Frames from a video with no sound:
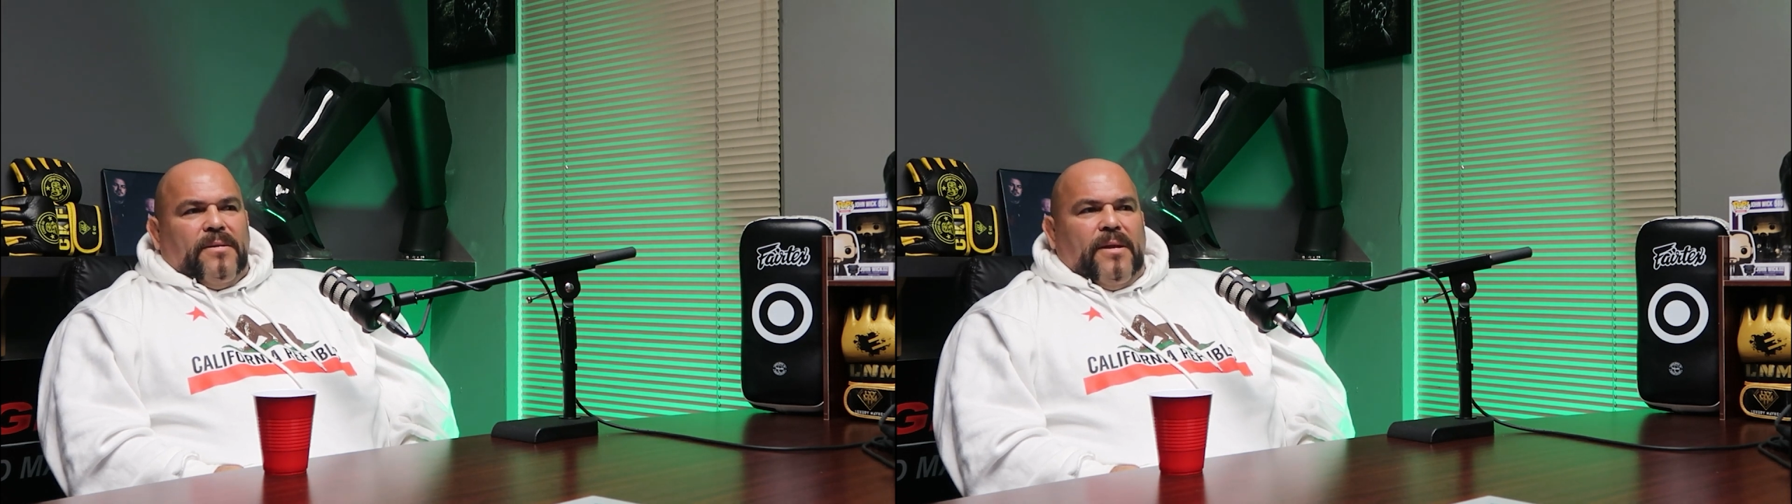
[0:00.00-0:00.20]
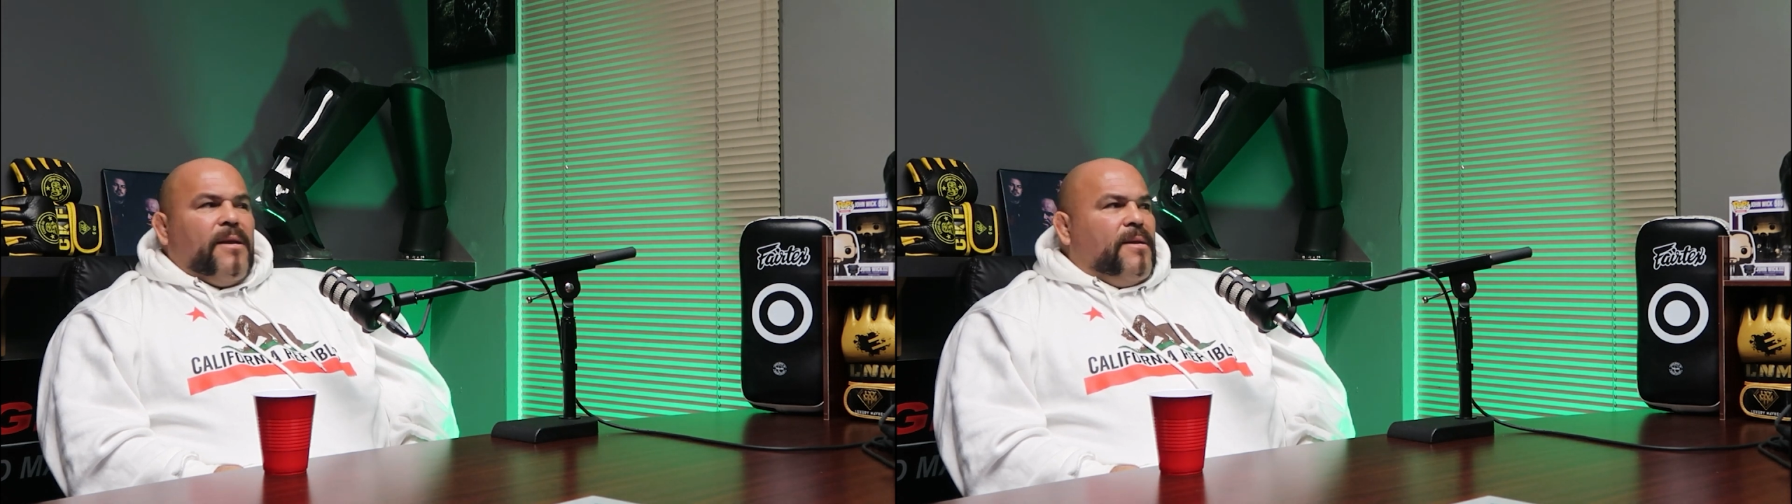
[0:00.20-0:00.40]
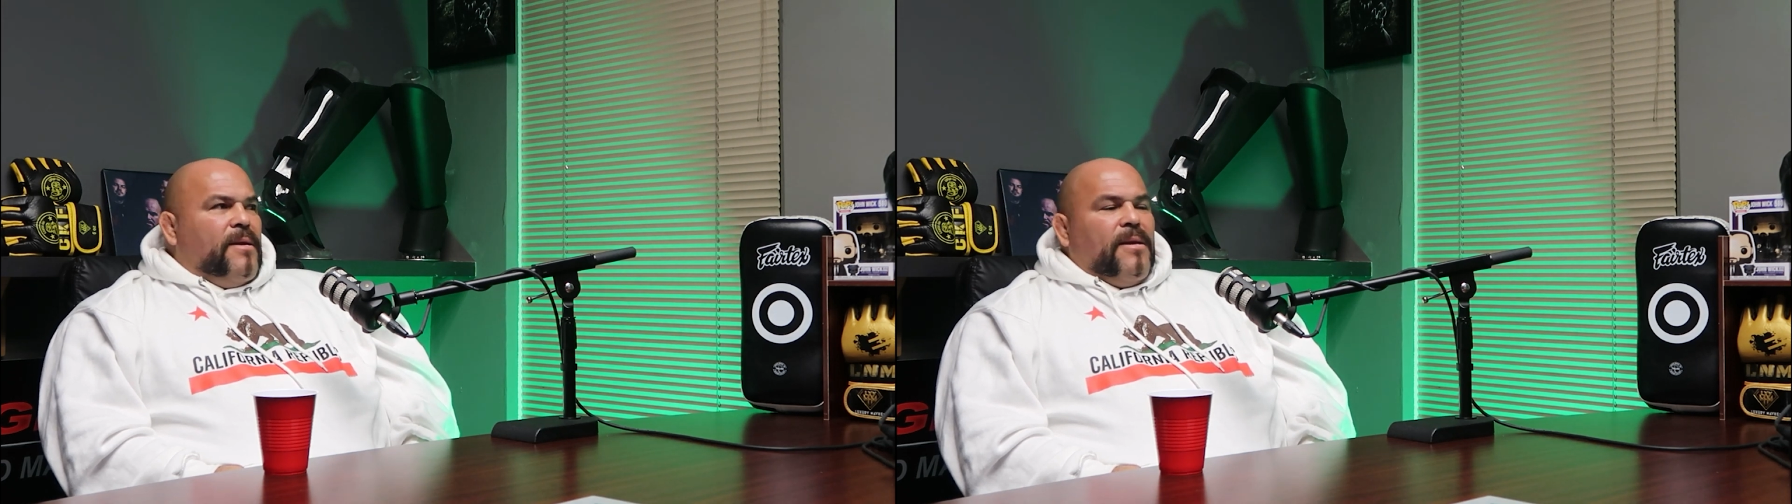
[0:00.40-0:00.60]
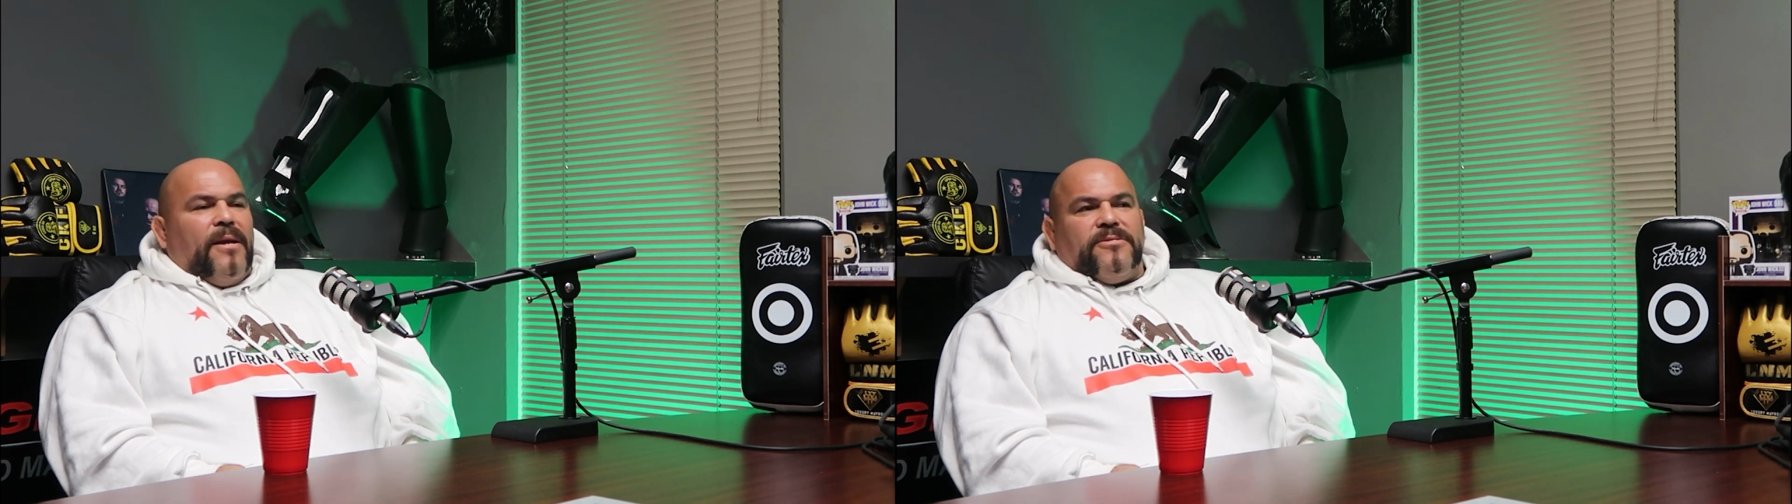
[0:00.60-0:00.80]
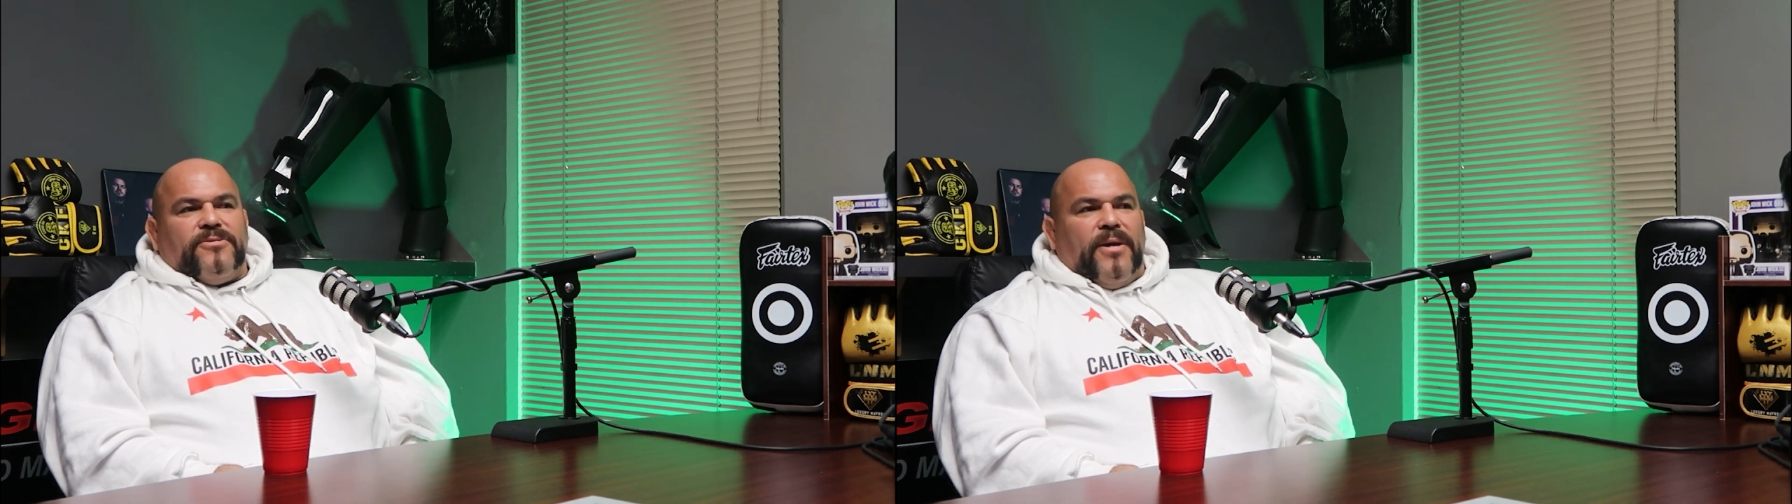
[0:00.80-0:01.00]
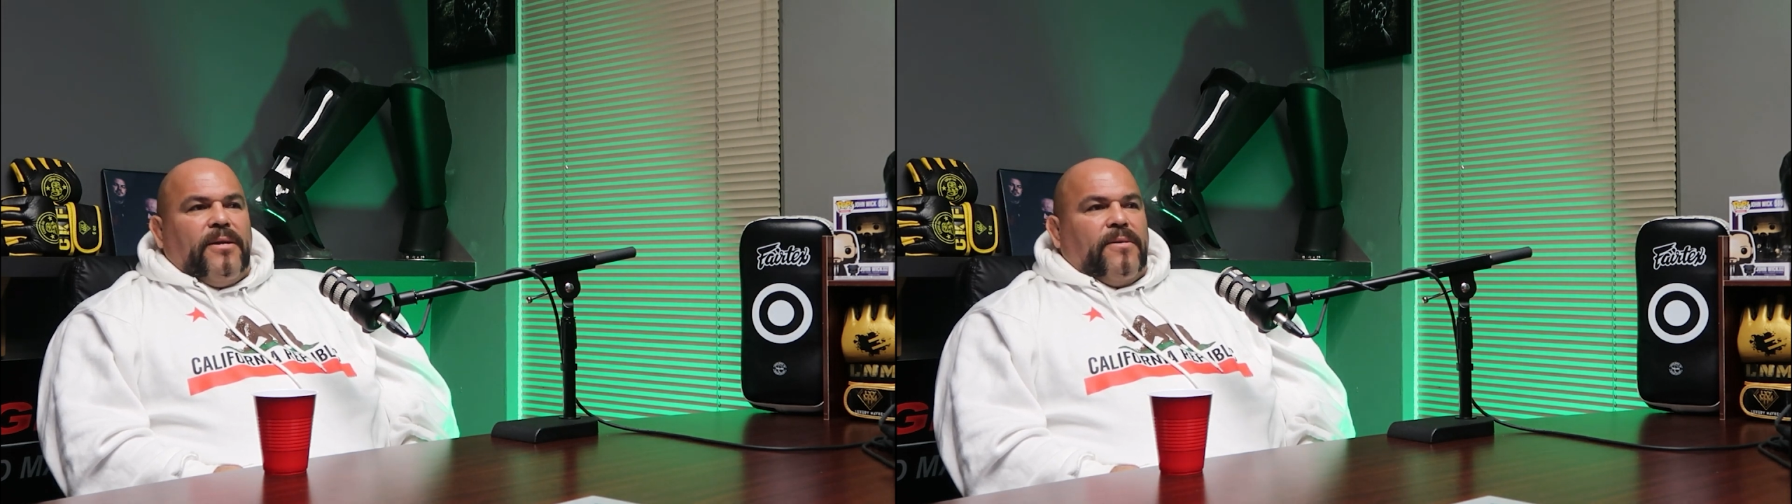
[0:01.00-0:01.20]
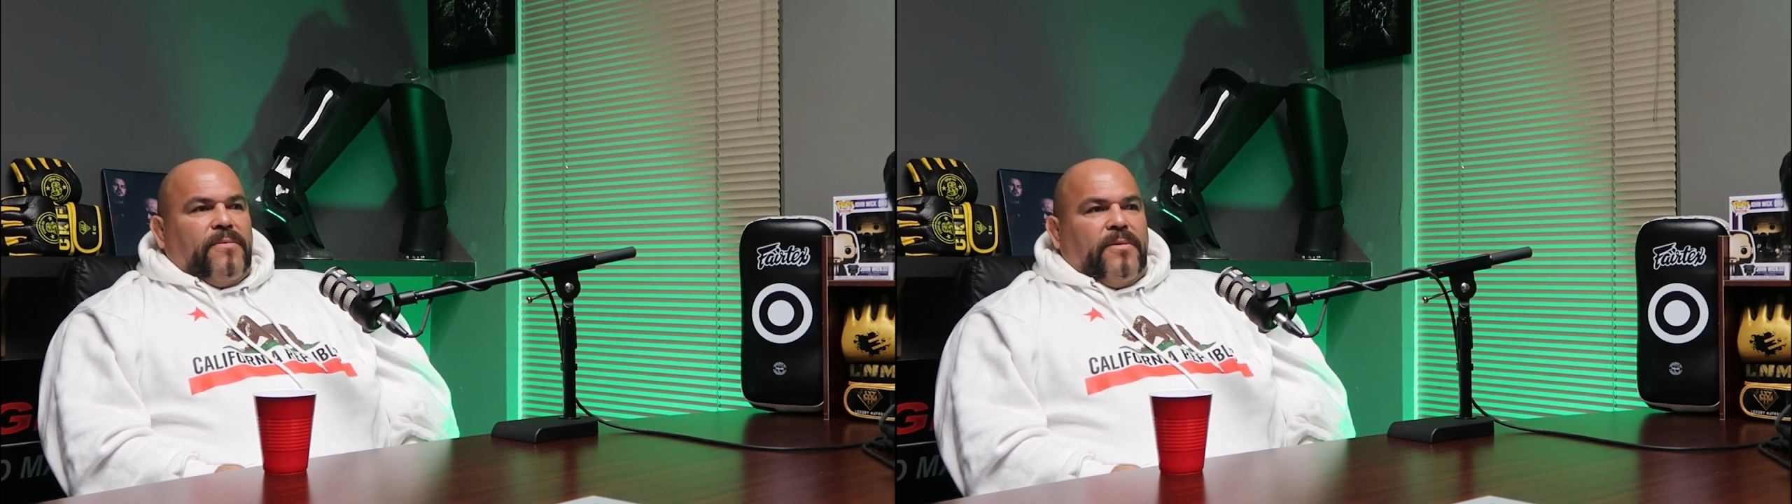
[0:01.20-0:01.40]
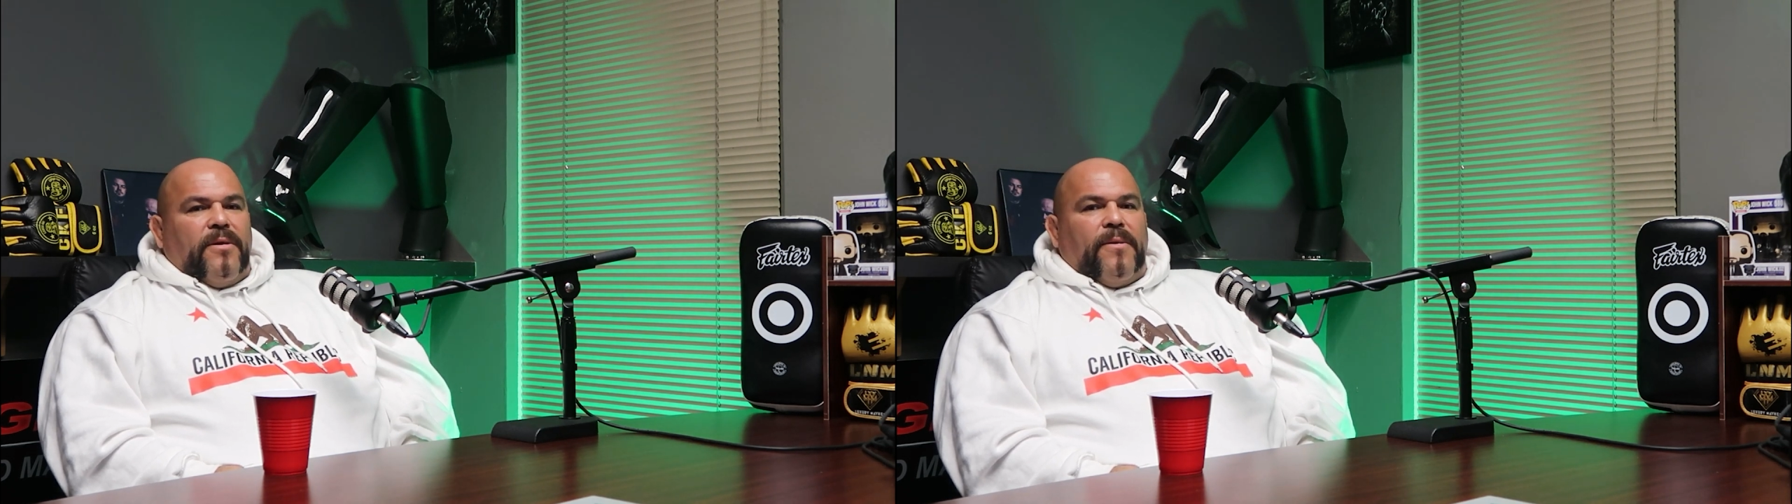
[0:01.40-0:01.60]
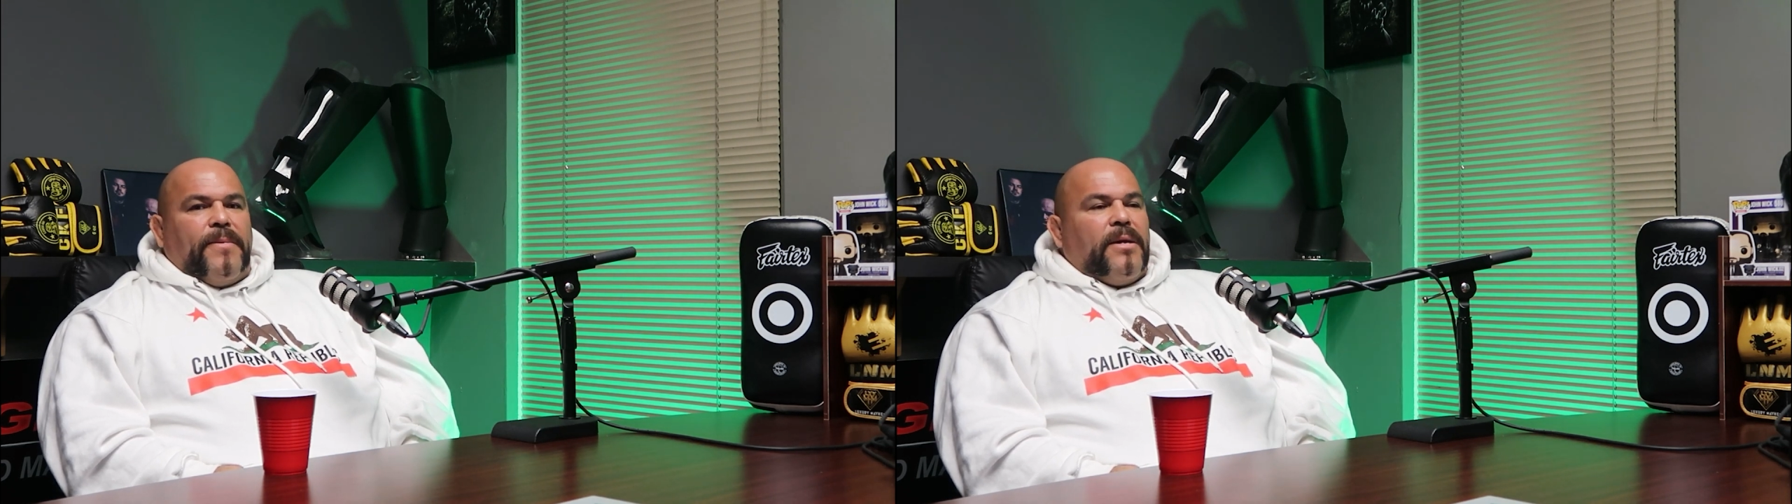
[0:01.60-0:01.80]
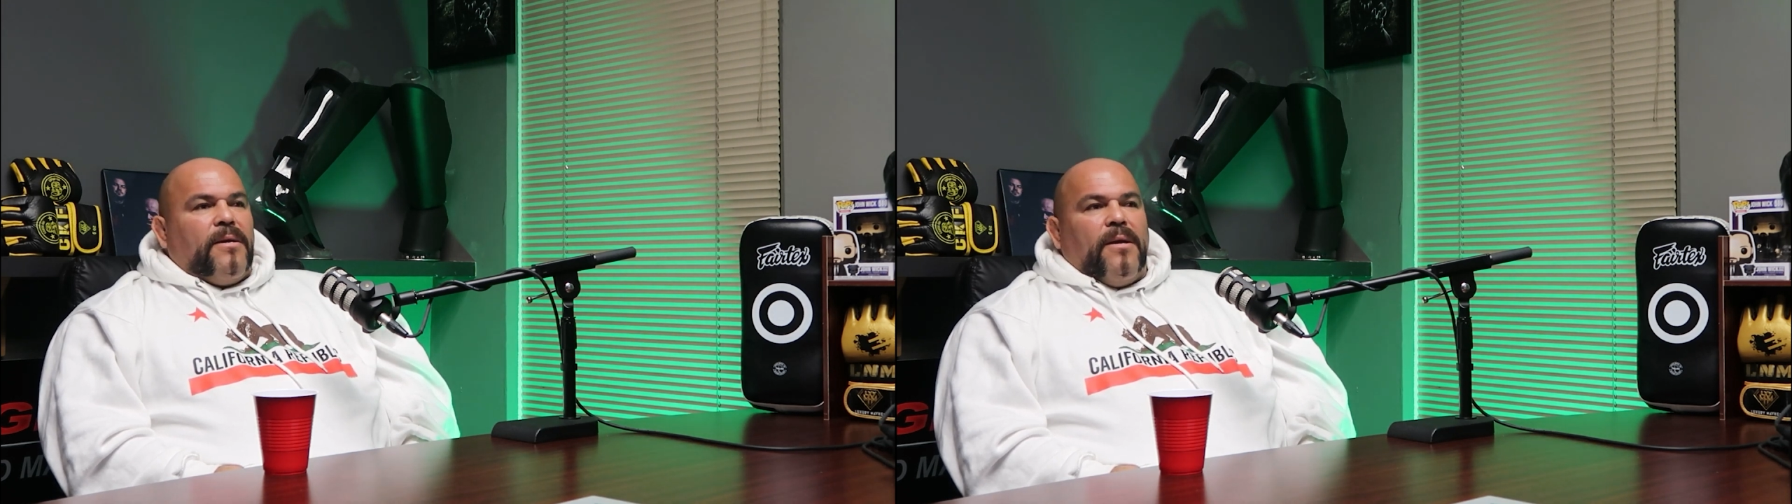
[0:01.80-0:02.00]
Let us train you. You know what I
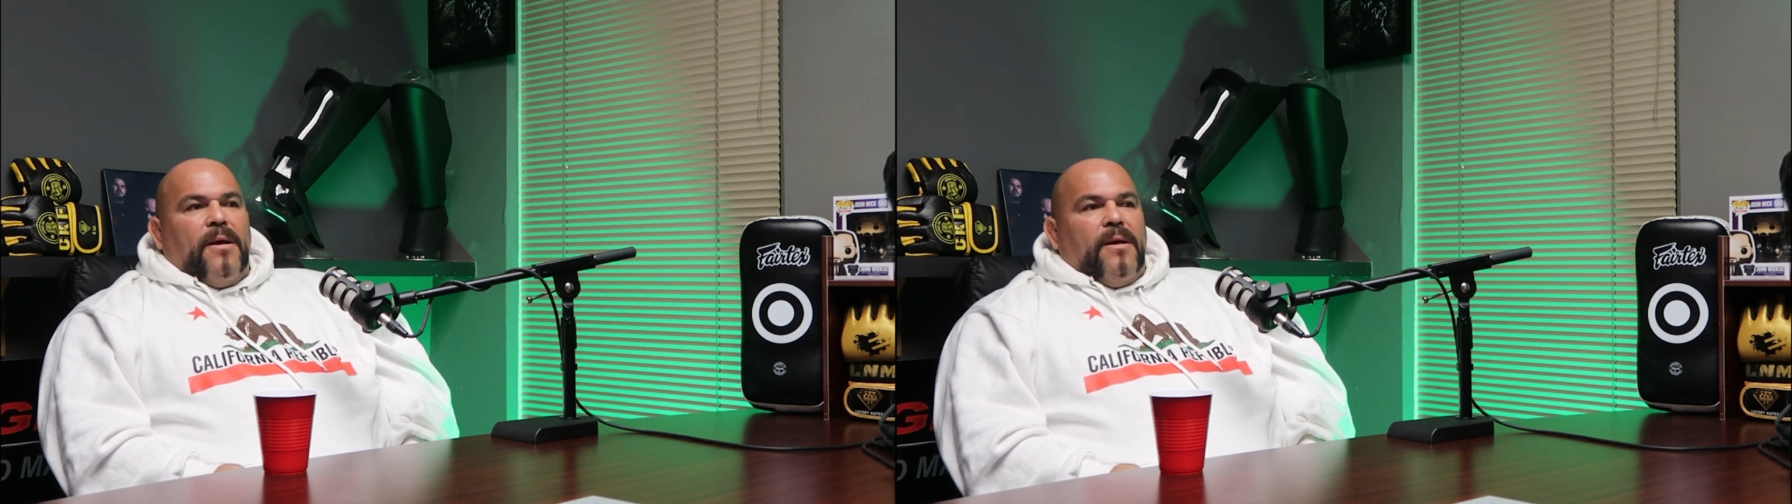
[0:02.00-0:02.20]
mean?